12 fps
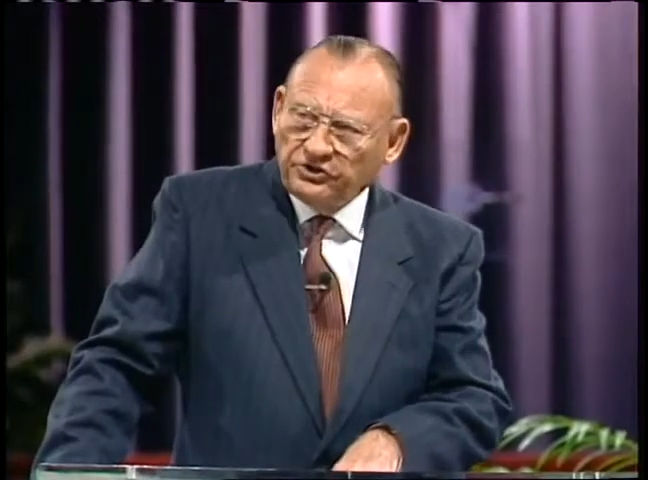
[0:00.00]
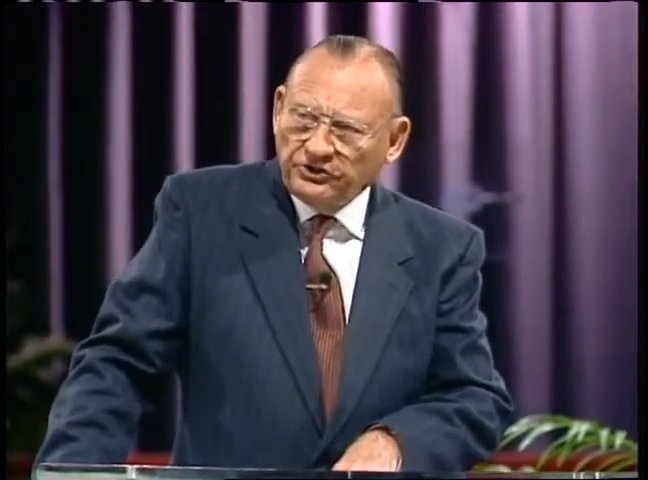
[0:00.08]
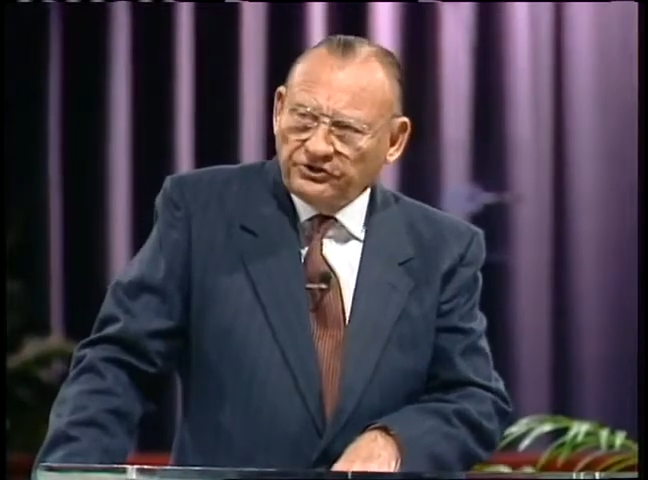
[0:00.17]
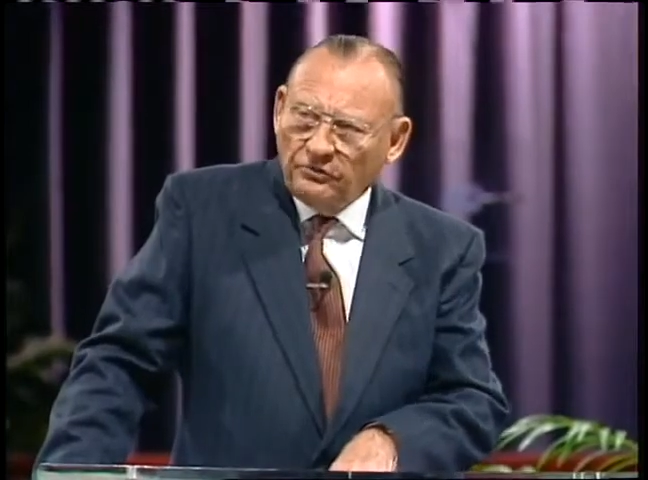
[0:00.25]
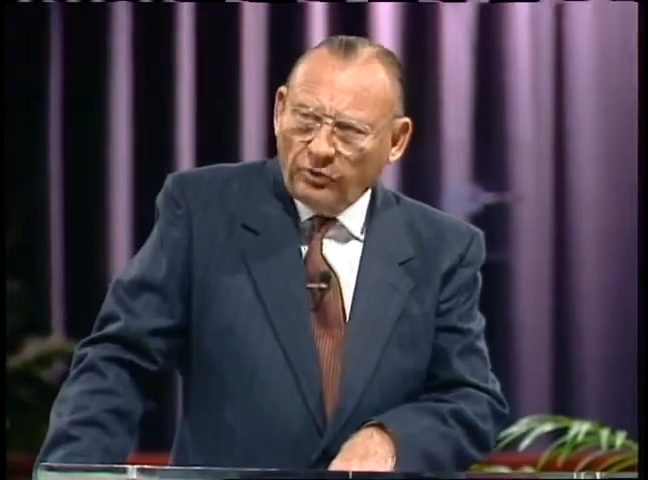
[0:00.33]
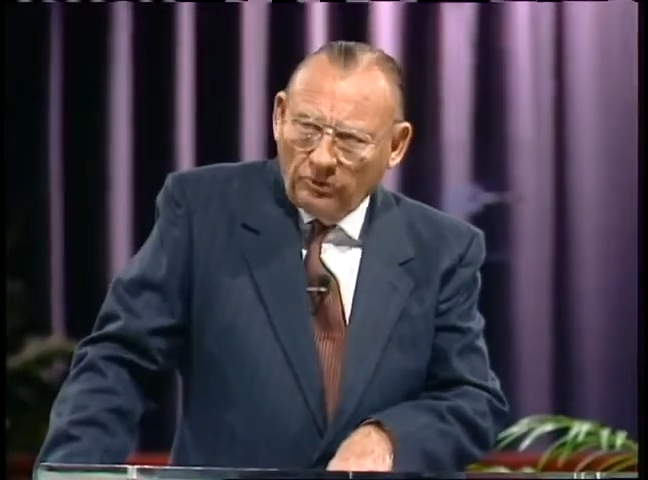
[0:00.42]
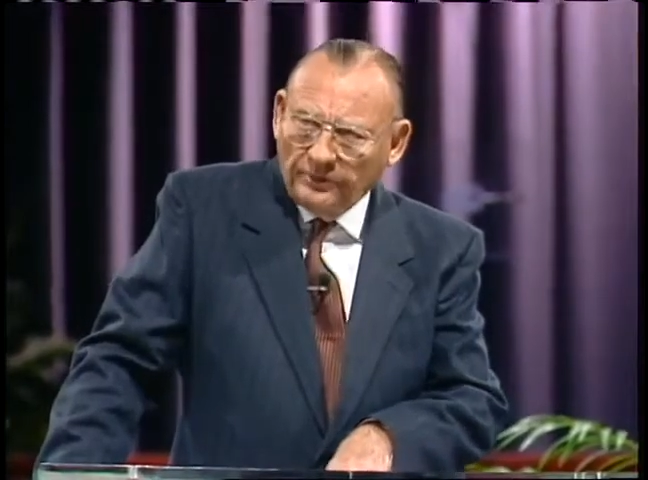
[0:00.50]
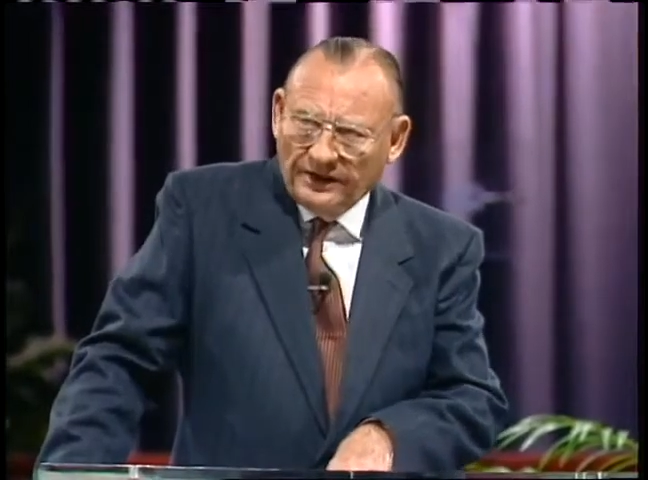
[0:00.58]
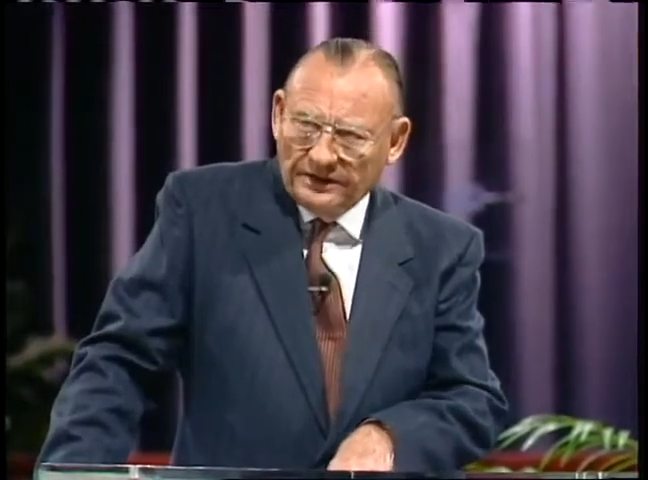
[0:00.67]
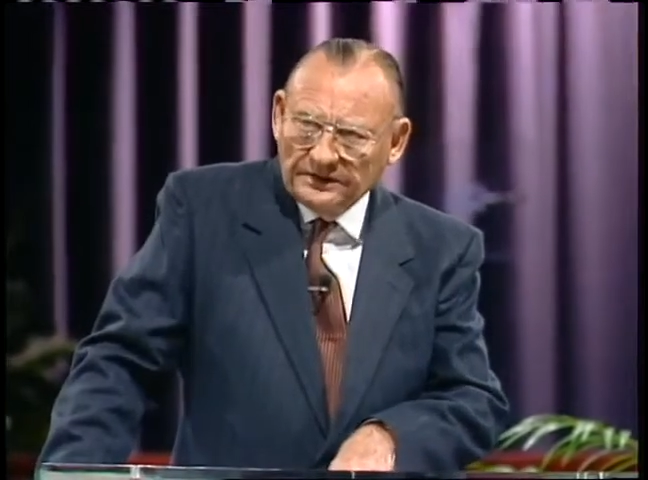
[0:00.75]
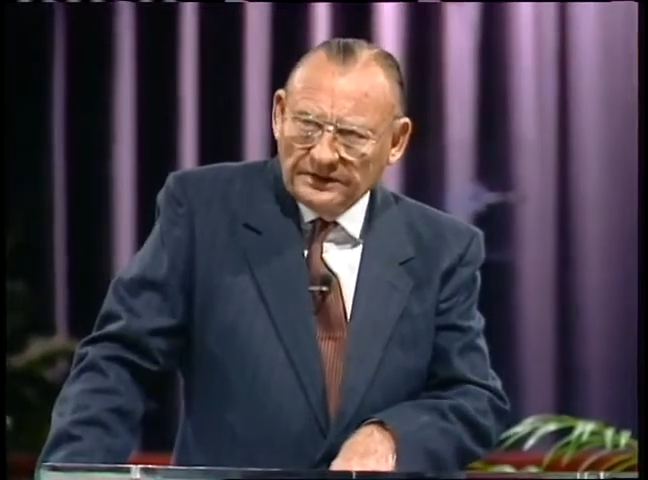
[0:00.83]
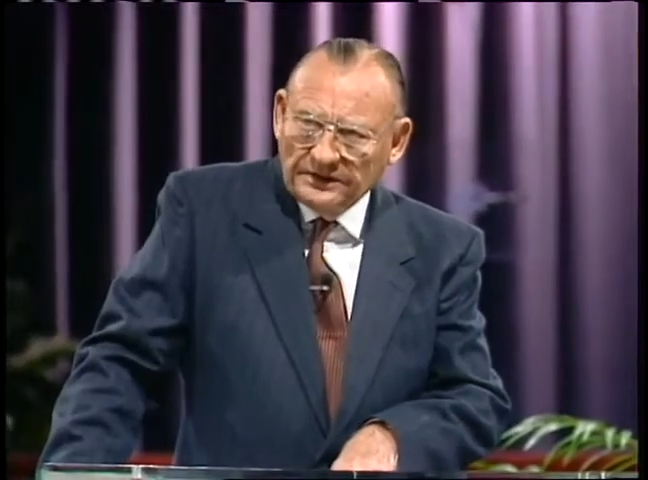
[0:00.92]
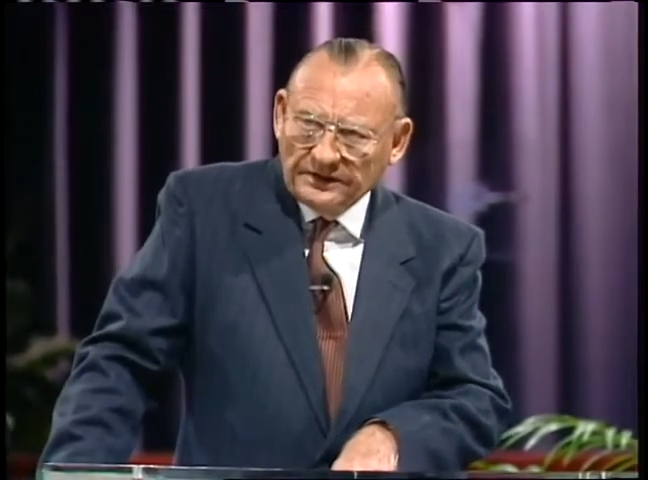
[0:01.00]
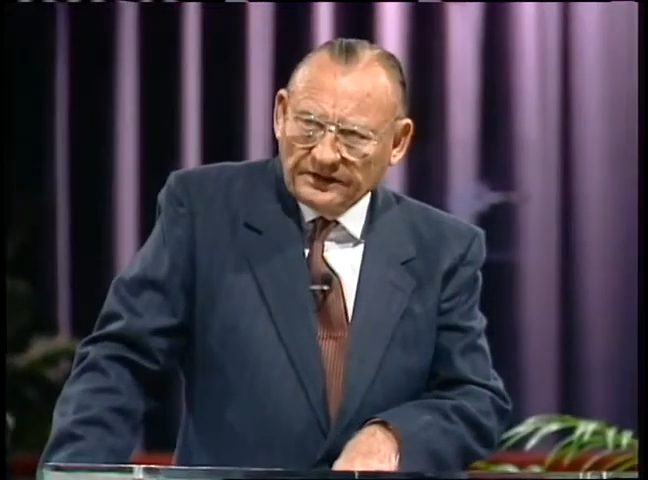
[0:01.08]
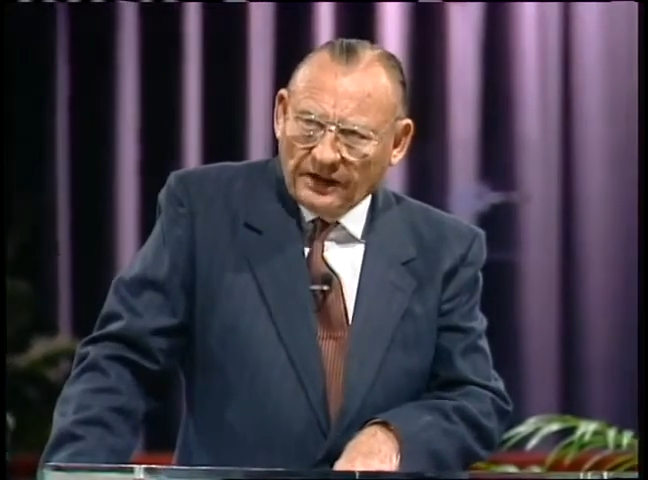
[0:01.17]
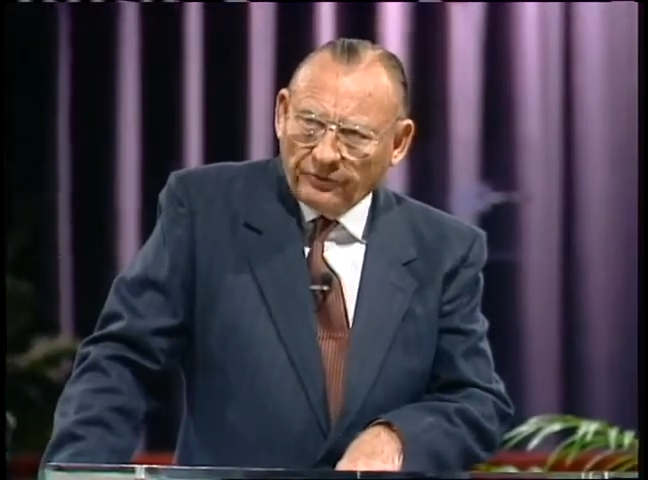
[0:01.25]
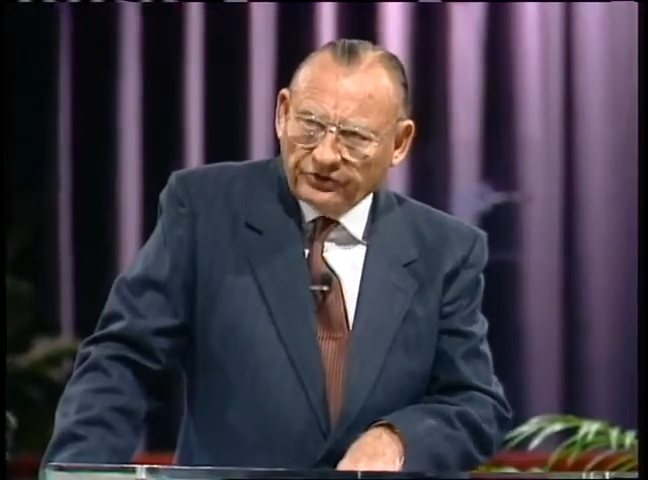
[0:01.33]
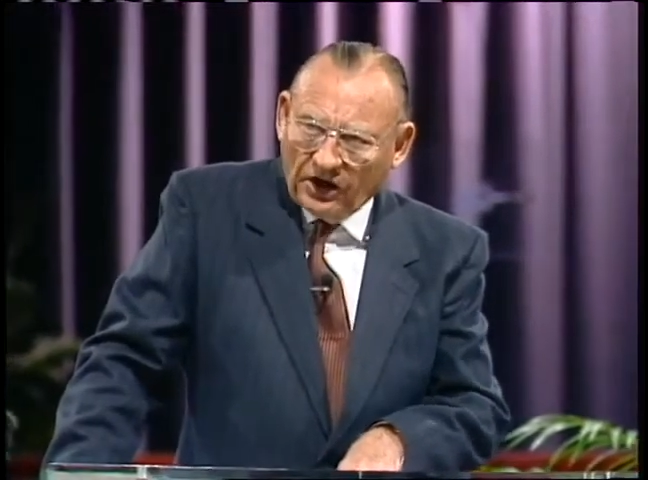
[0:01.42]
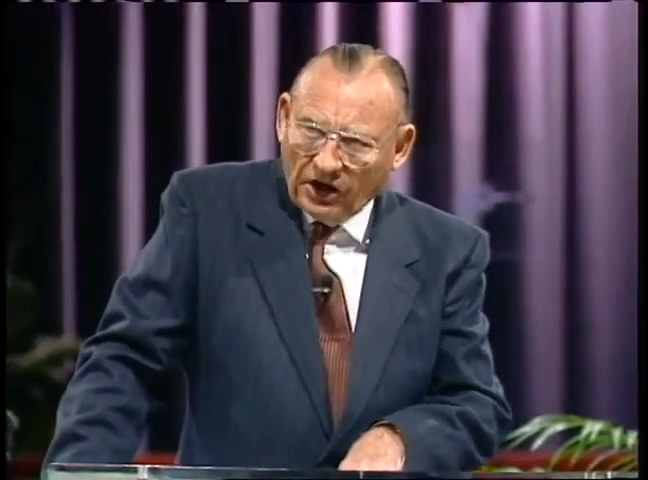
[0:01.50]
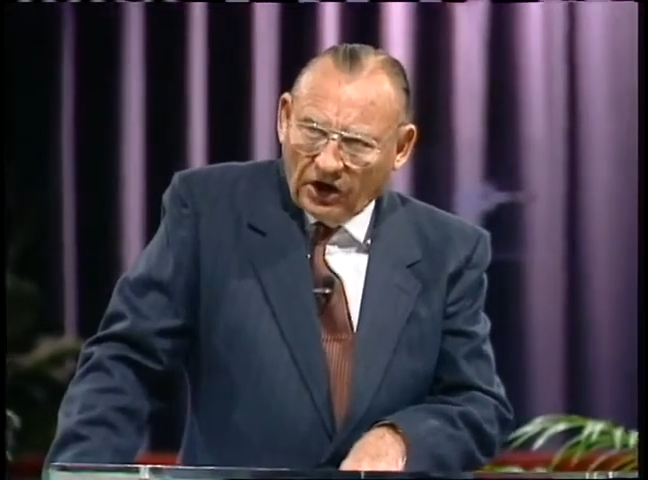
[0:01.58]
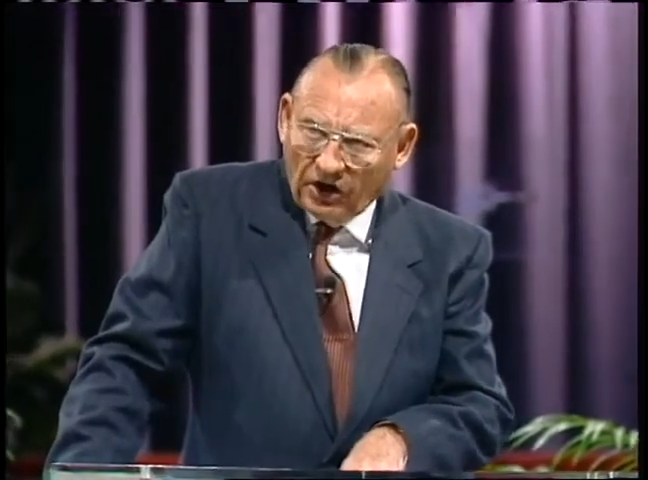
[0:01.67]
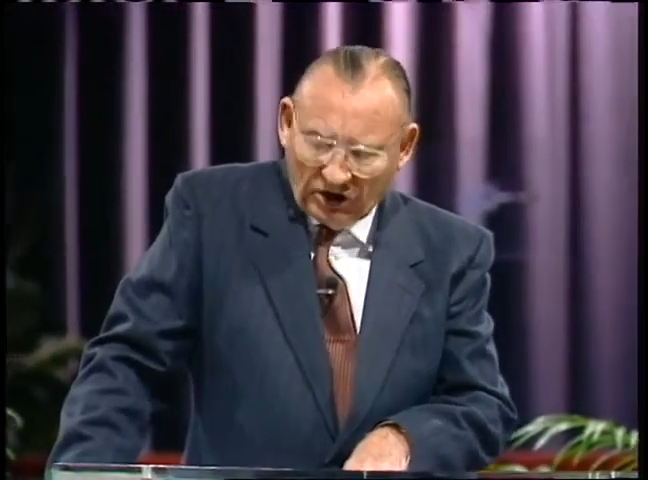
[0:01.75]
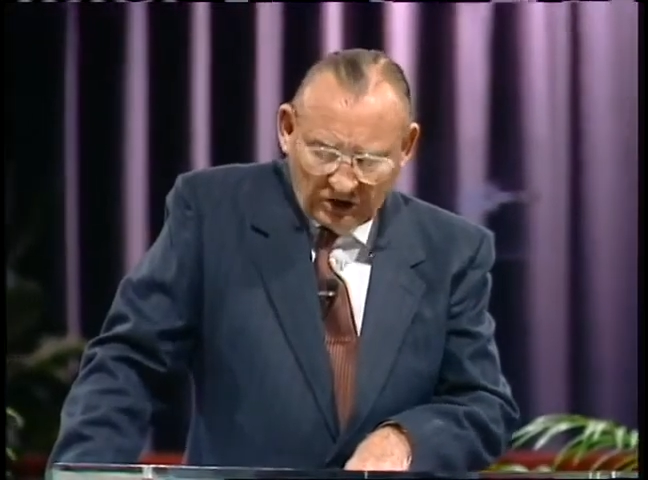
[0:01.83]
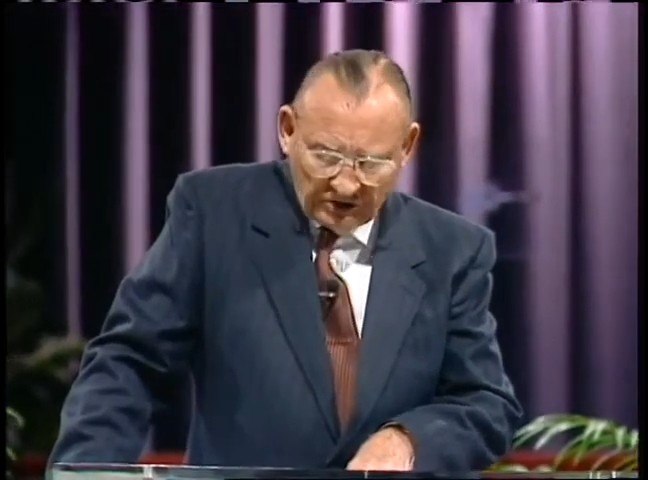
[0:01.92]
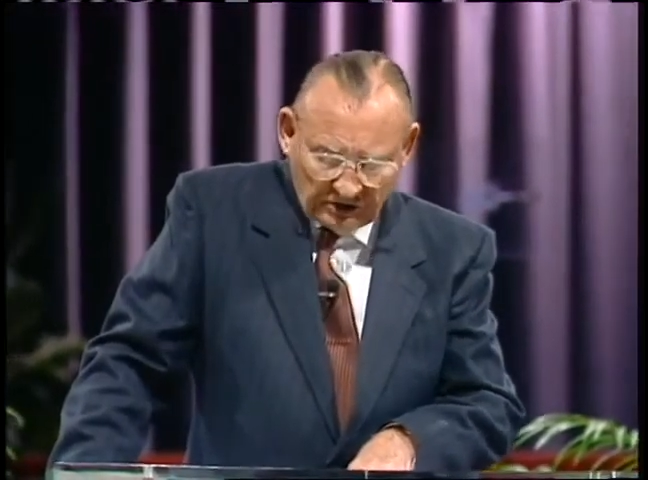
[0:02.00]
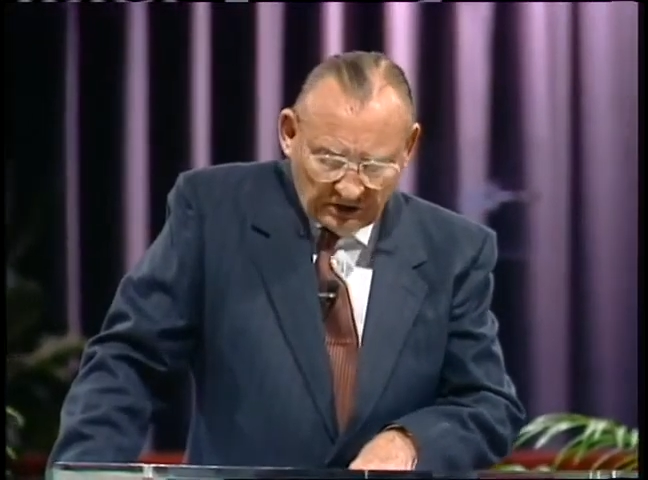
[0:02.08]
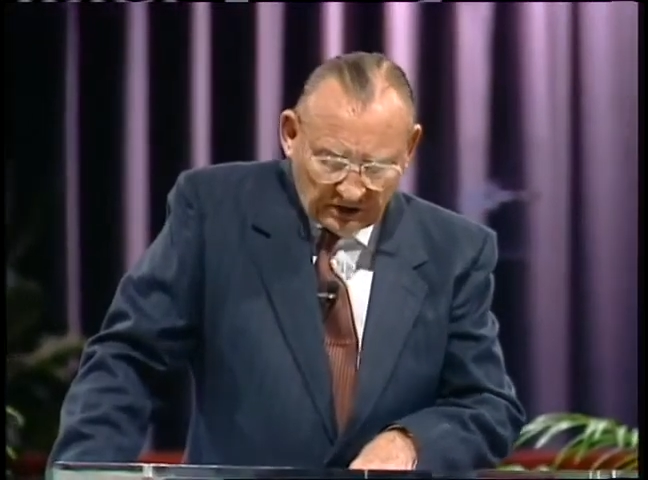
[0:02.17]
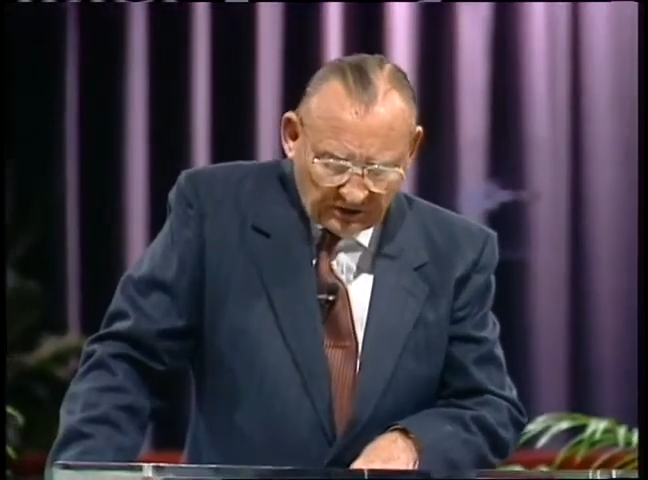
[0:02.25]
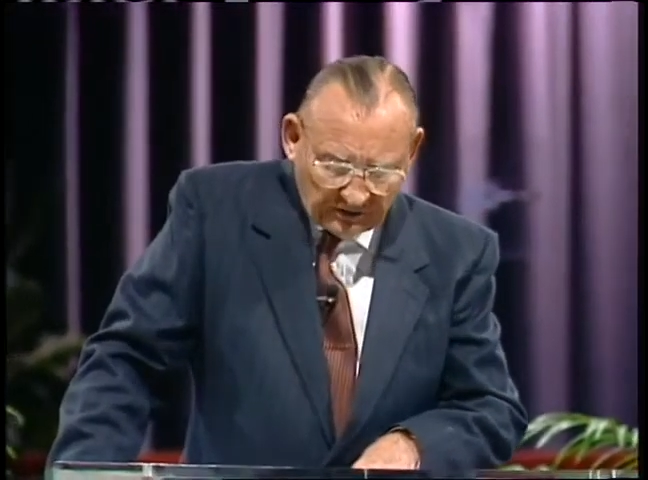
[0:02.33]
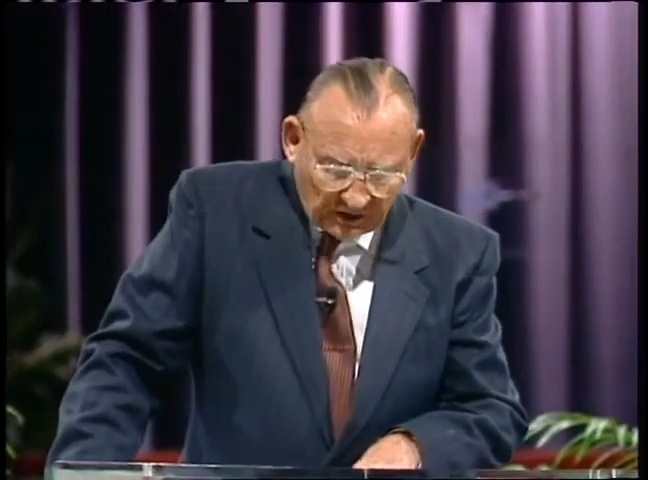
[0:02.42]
touch a Roman. That was a law,